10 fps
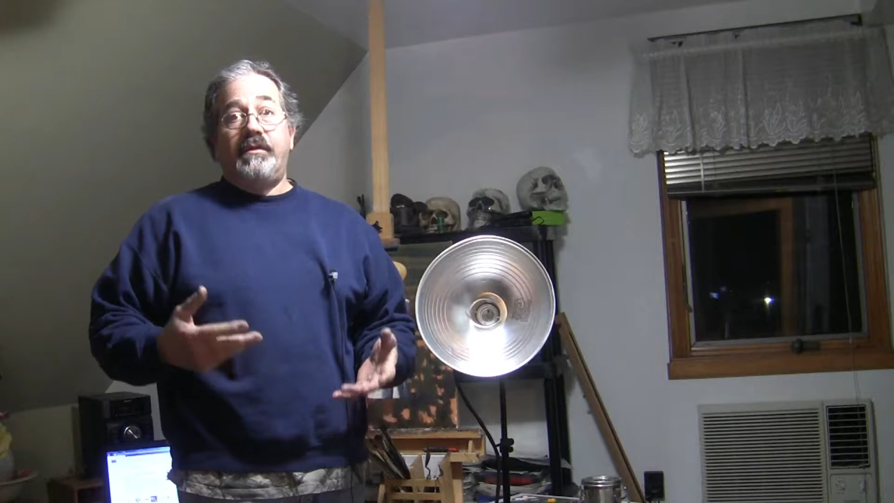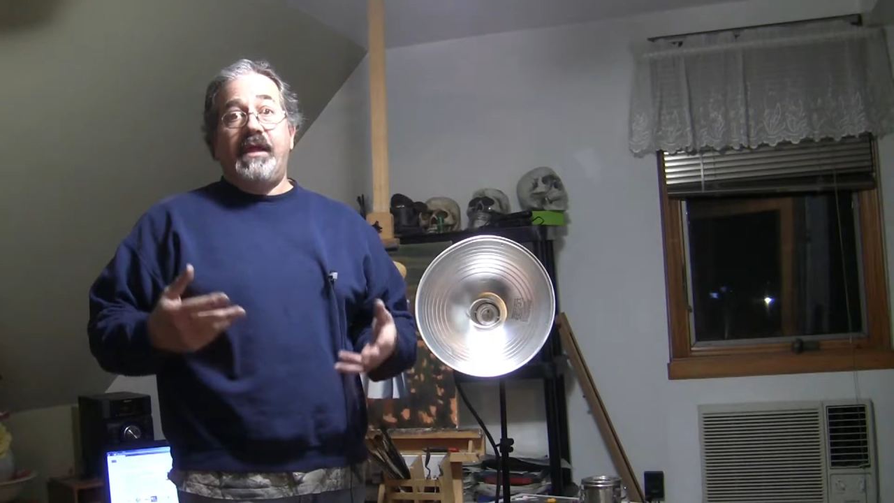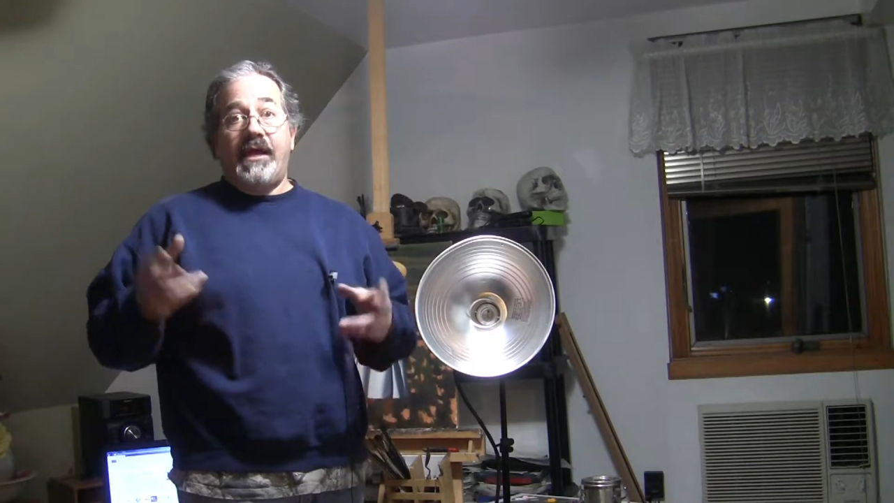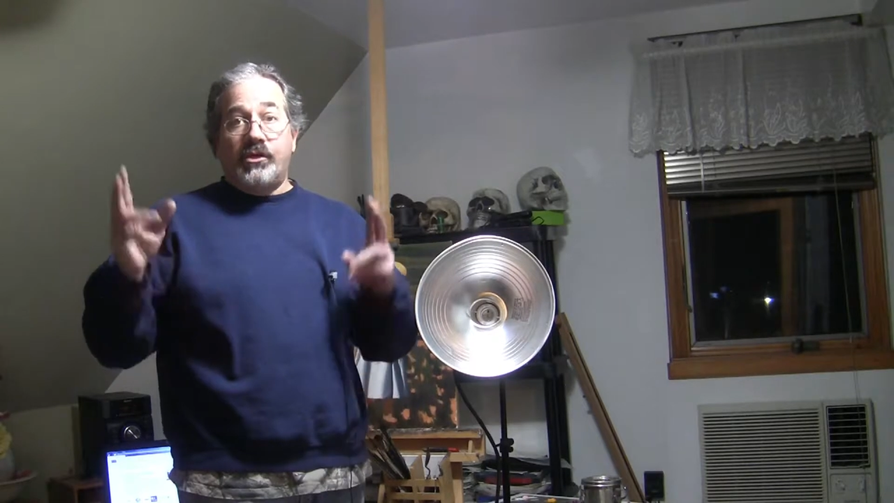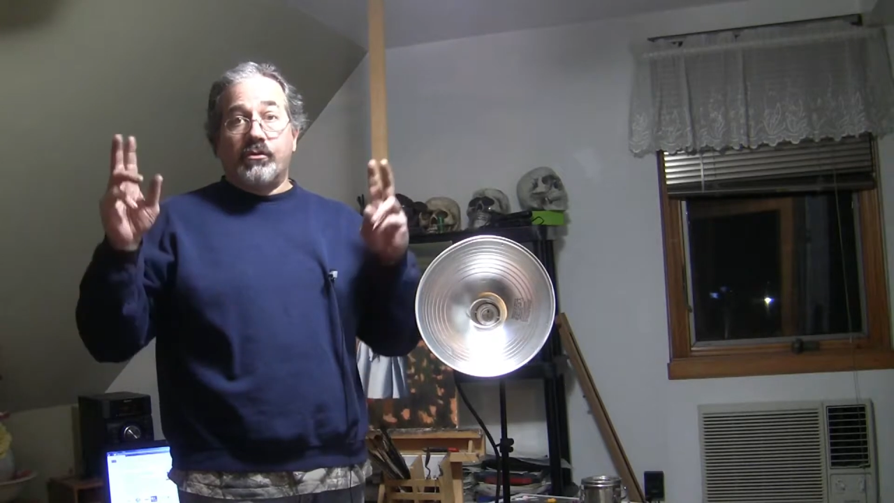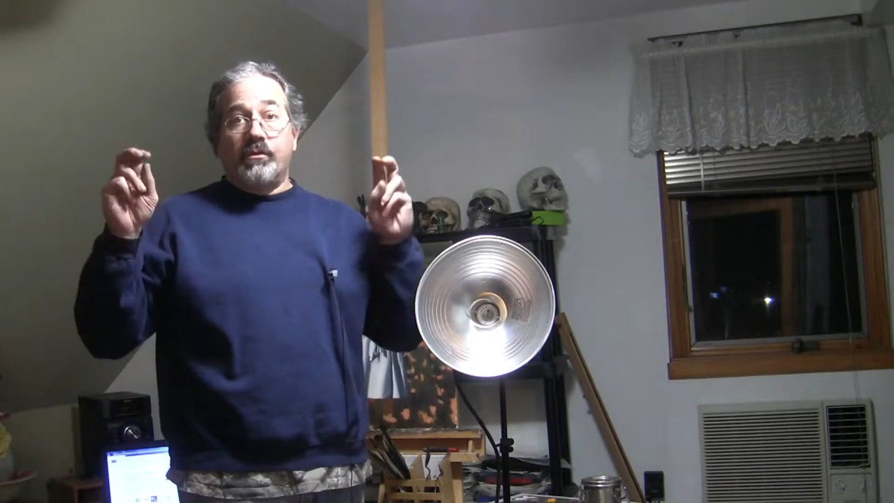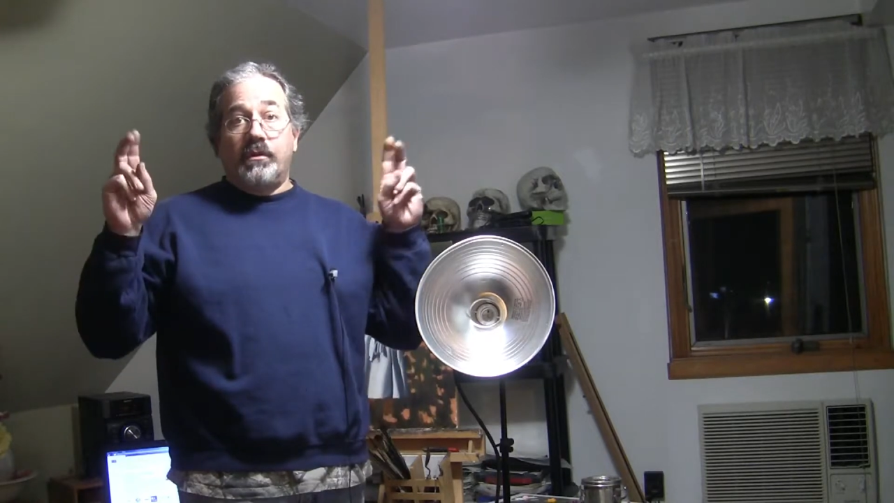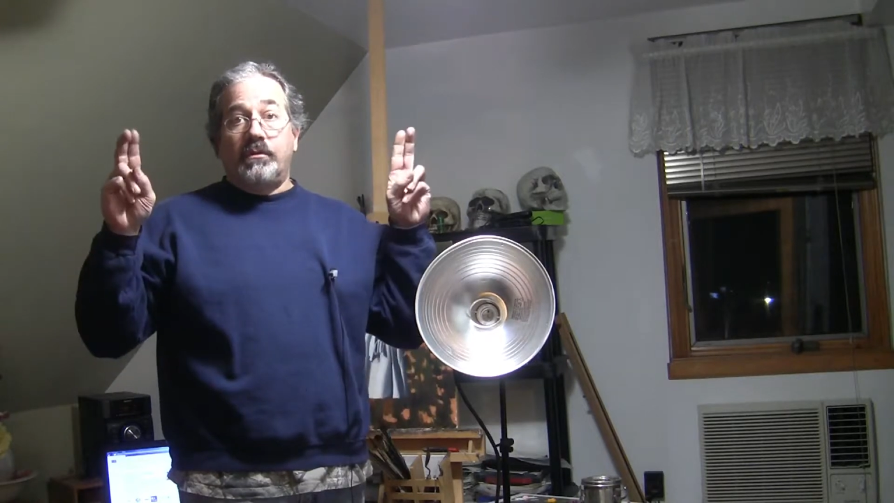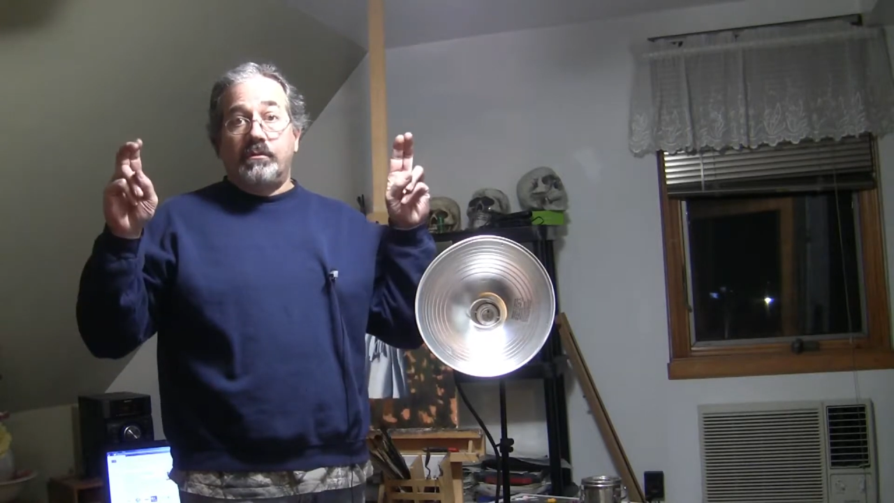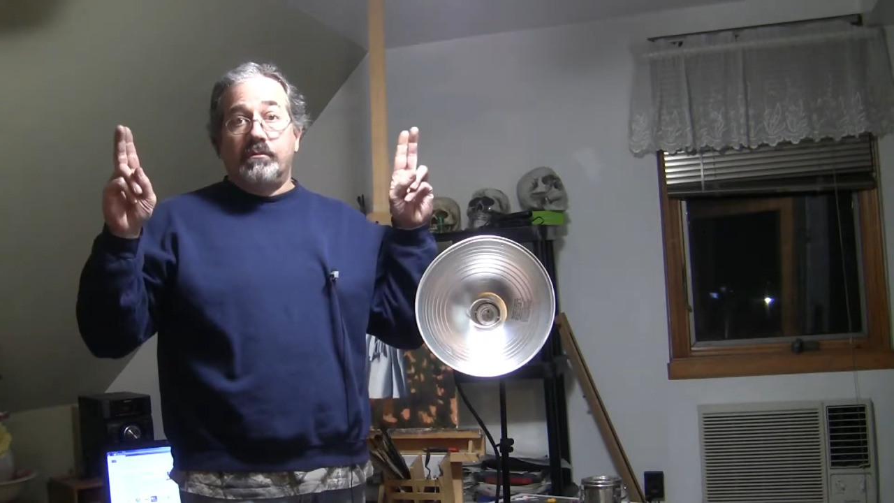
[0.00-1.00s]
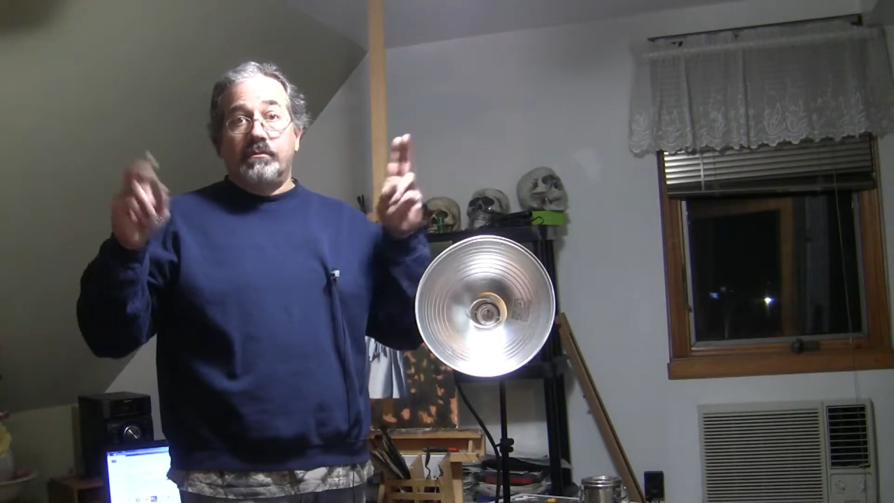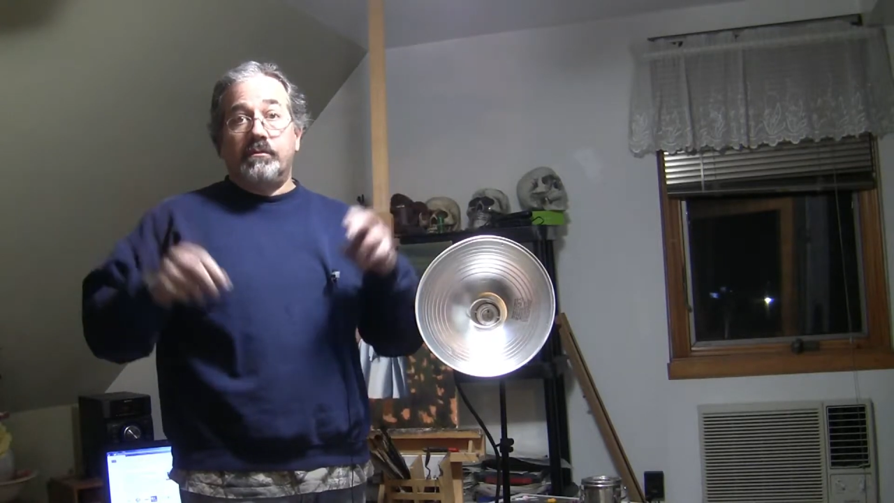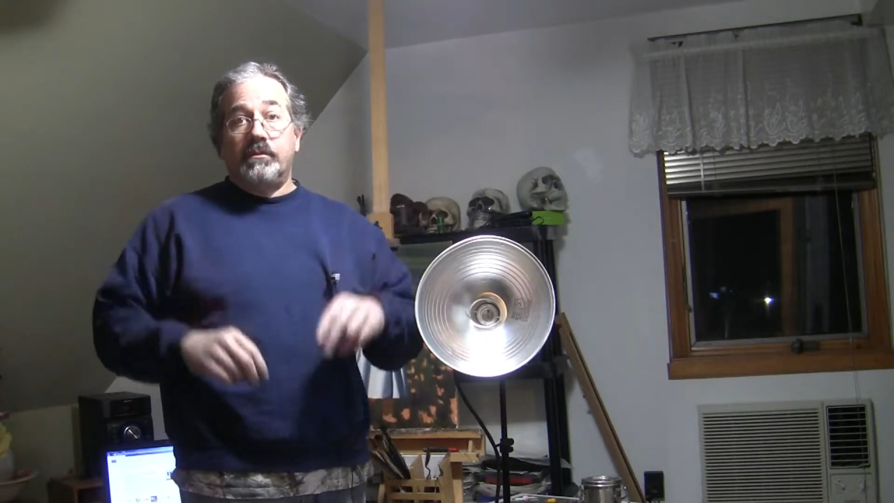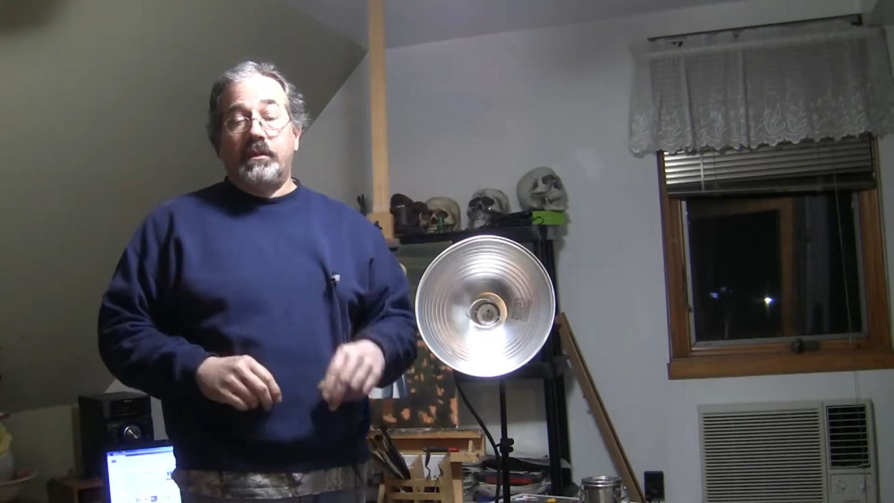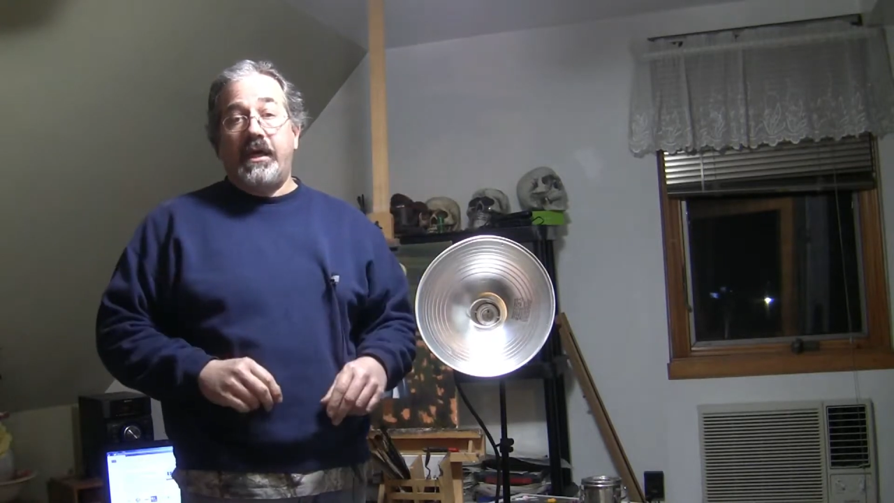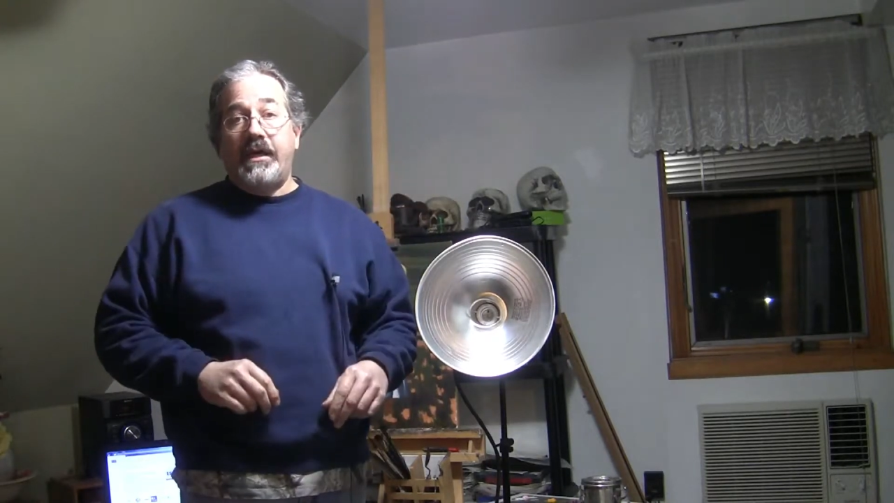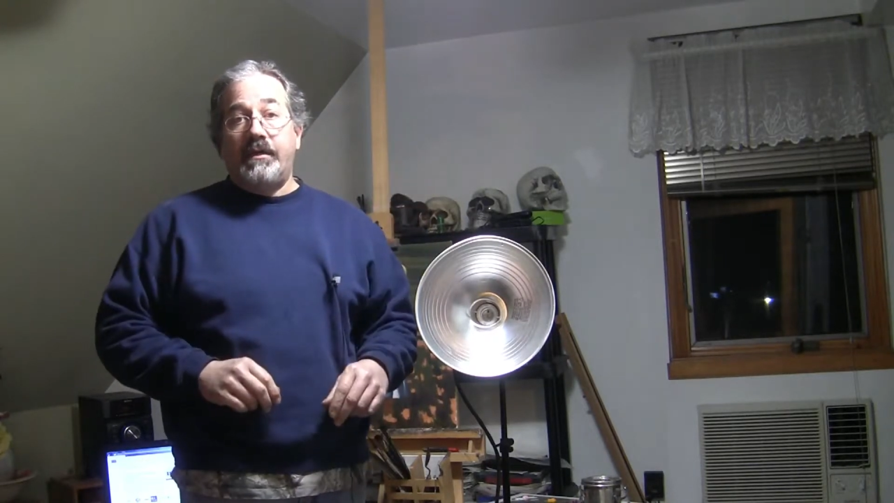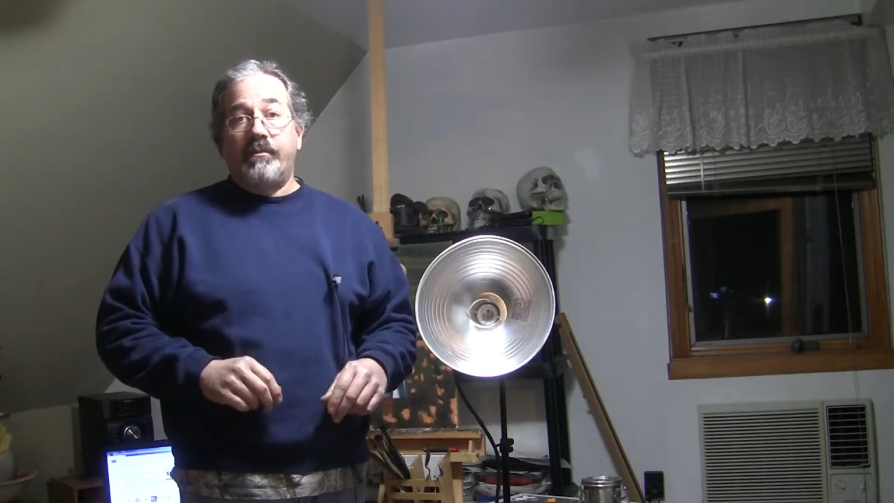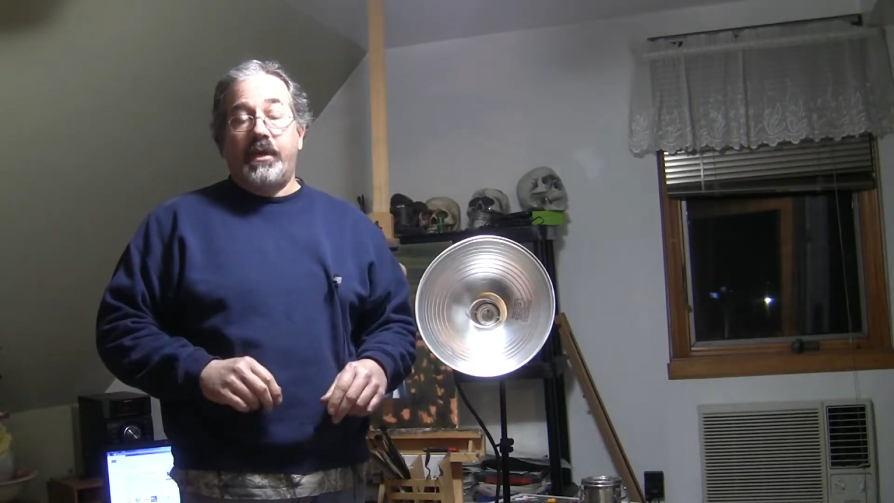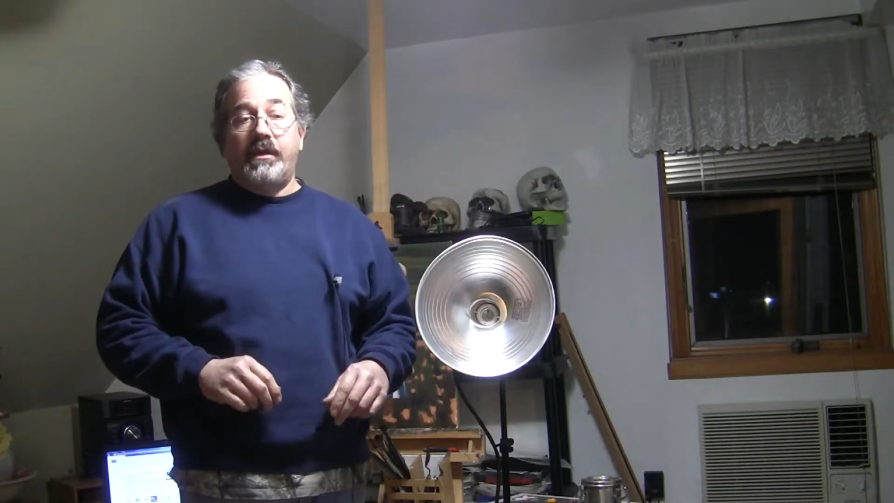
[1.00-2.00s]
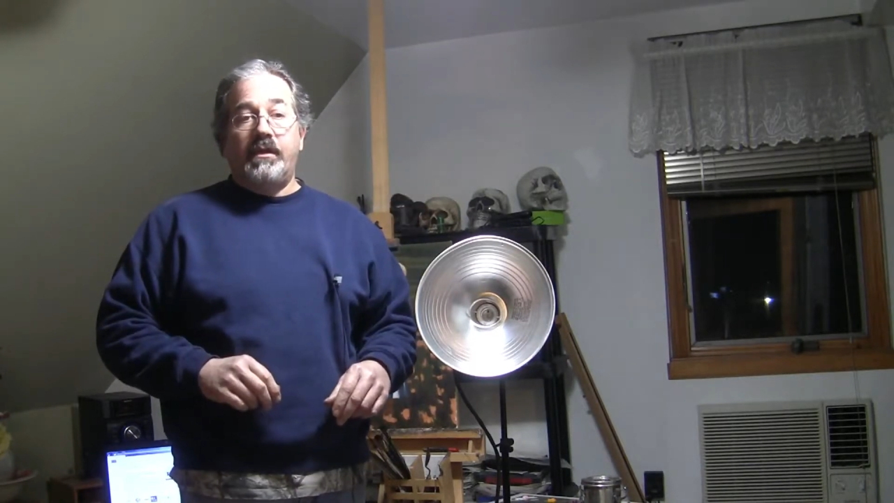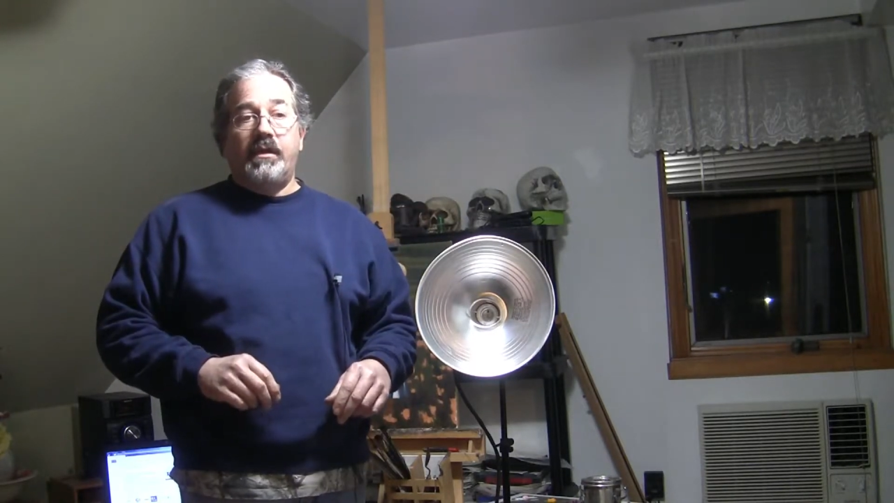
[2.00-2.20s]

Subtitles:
natural light, but